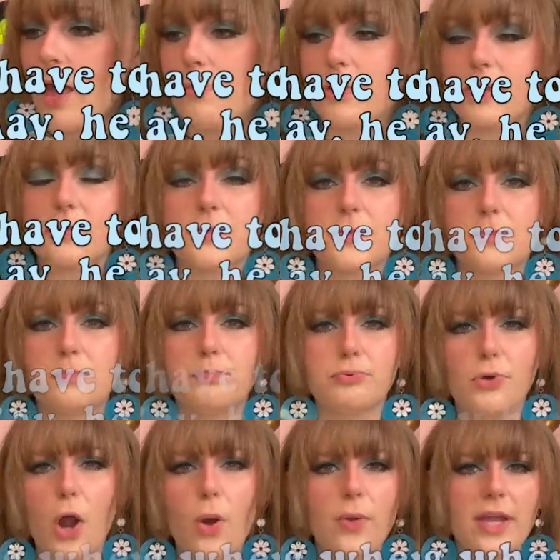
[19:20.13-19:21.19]
but it's
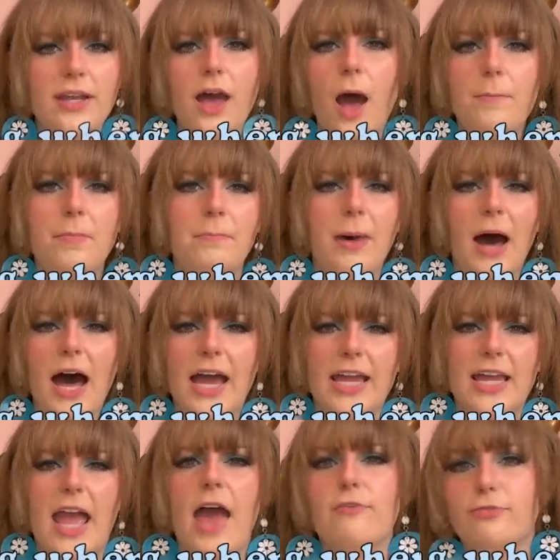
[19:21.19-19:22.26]
broken up
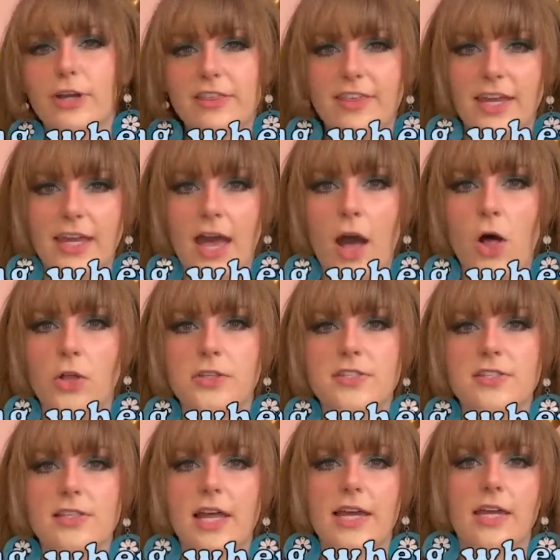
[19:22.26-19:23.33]
by everything
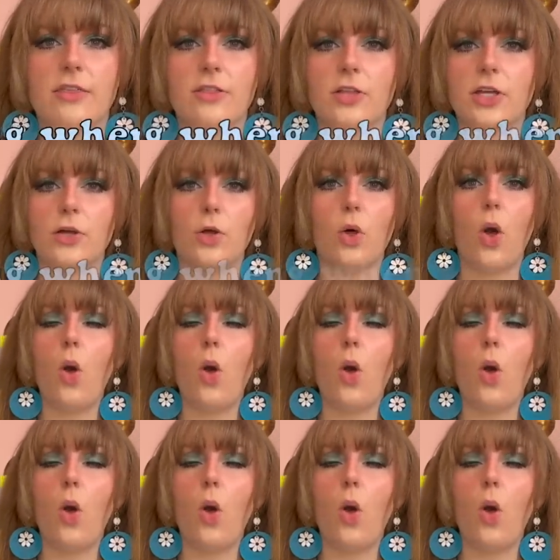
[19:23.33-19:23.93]
else, like the little